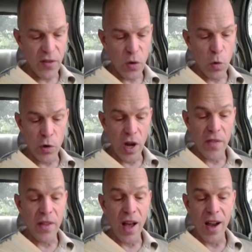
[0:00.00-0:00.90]
as if it
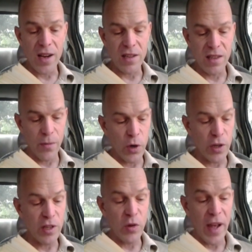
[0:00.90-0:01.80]
were not the highest
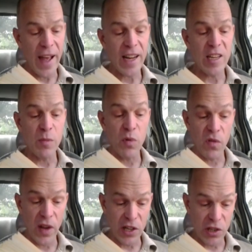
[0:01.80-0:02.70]
liberty to
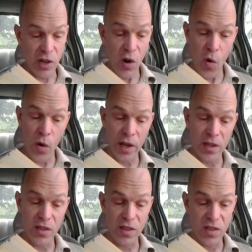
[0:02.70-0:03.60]
act in perfection
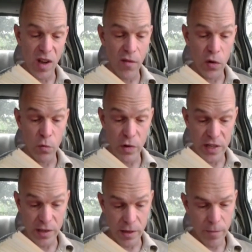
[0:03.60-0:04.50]
according to the
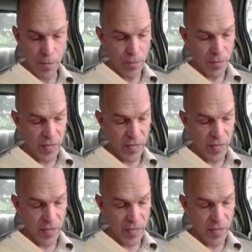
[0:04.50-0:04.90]
sovereign reason.